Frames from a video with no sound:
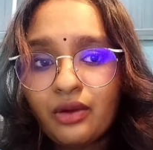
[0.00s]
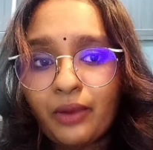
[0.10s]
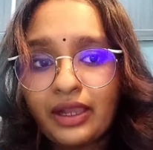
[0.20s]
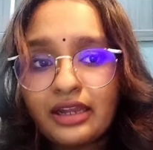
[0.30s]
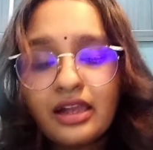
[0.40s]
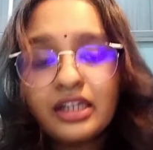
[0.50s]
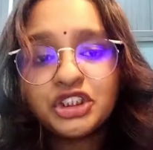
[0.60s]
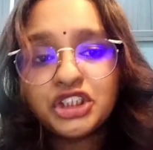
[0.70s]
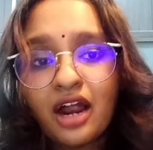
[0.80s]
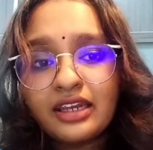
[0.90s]
When
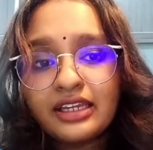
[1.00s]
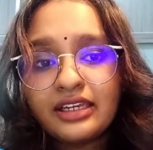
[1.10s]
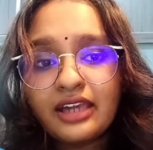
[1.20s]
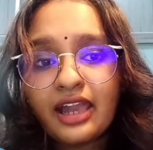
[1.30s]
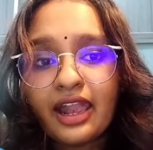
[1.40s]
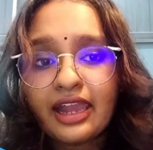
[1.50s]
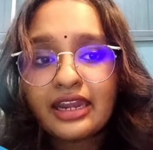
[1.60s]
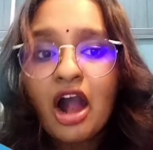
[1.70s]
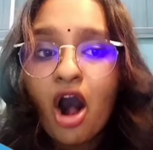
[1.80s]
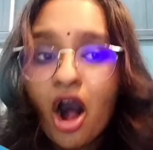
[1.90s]
Charlie
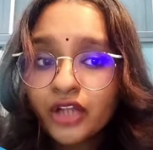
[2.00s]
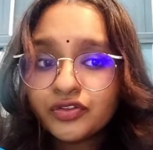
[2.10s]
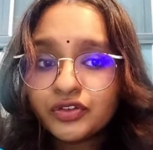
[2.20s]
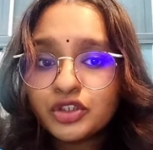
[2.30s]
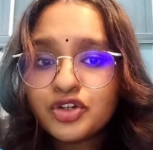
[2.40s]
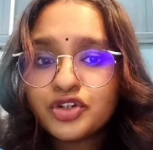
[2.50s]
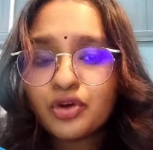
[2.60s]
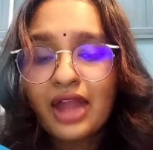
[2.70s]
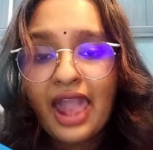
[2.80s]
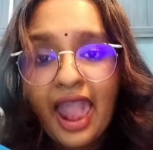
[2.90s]
and Arthur
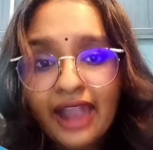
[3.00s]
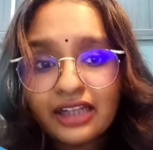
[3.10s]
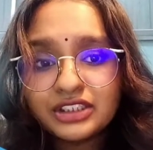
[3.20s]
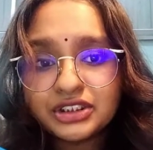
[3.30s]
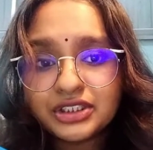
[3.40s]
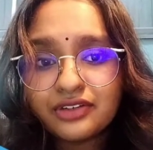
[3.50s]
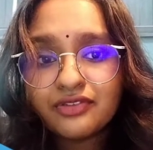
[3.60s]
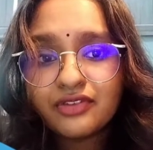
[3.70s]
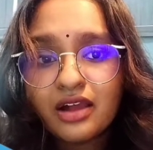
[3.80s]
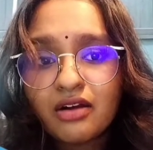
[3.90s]
stole a
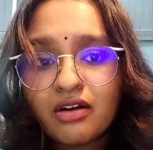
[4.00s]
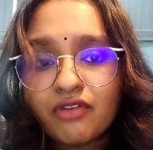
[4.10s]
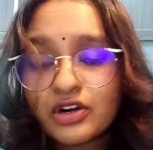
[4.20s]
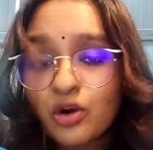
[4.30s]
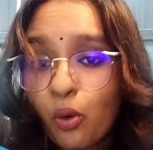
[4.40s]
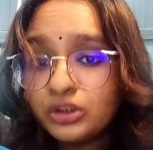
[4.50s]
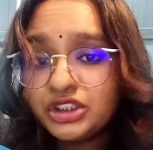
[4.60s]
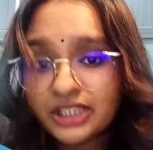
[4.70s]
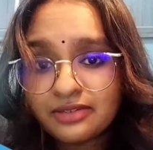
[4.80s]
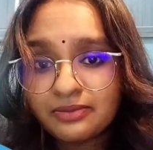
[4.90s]
handkerchief of an old
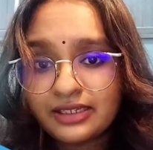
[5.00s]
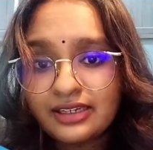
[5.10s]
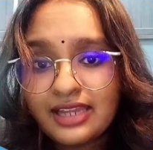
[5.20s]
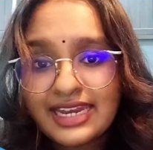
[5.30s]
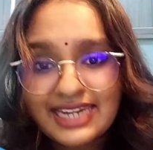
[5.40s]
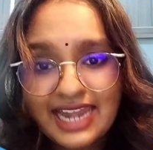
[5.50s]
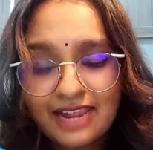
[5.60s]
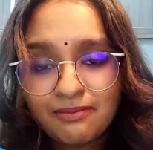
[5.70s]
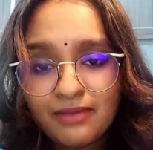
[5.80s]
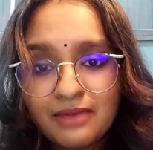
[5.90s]
gentleman
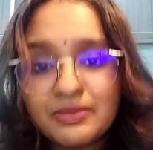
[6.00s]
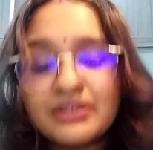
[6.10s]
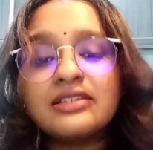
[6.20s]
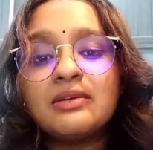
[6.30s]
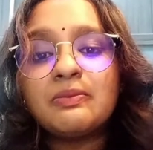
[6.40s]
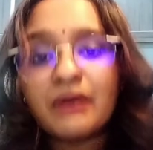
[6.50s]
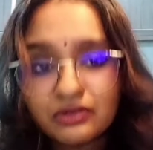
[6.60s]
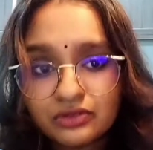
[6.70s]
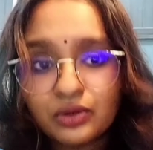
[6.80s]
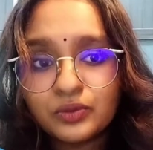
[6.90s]
named Mr.
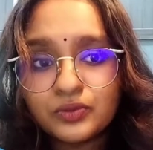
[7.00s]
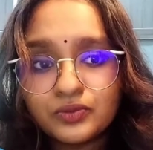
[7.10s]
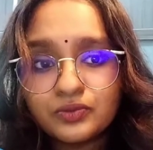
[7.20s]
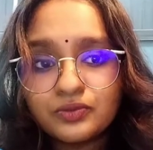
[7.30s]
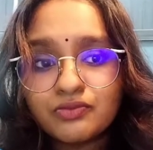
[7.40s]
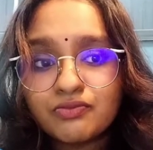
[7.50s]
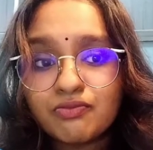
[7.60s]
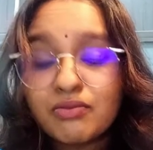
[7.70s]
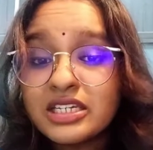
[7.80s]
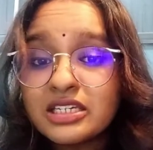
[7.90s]
Brownlow.
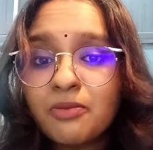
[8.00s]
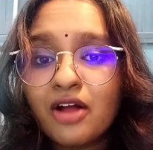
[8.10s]
Mr.